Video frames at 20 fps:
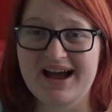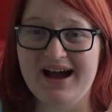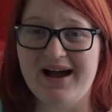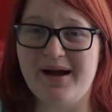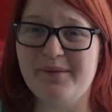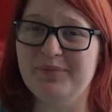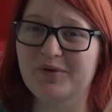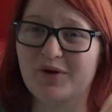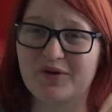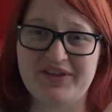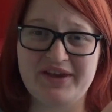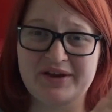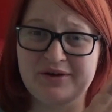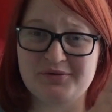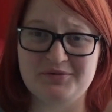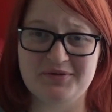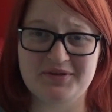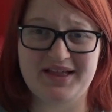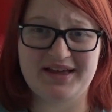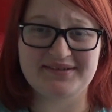I'm not that
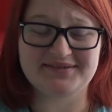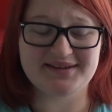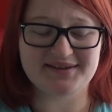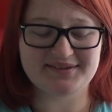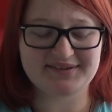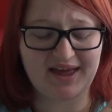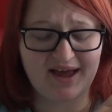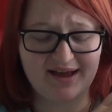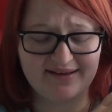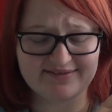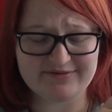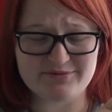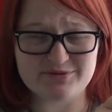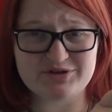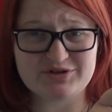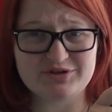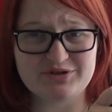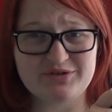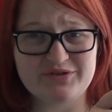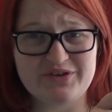good with classics, I
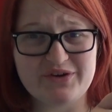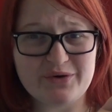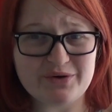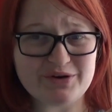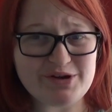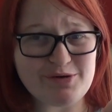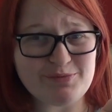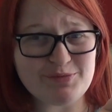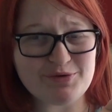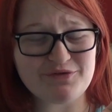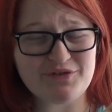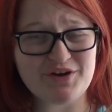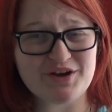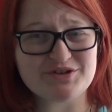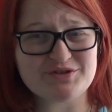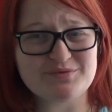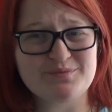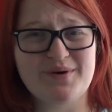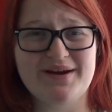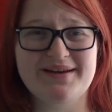switched to the audiobook
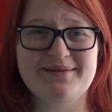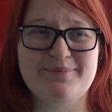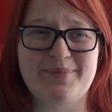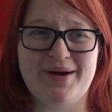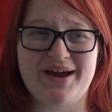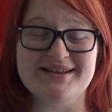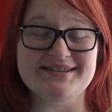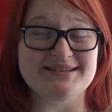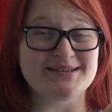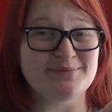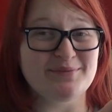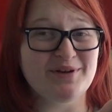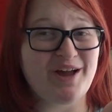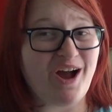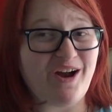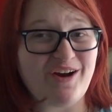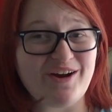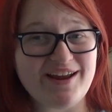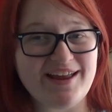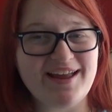version read by Tim
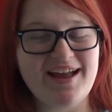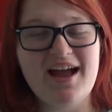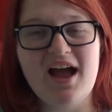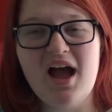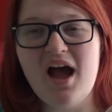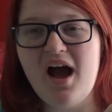Curry.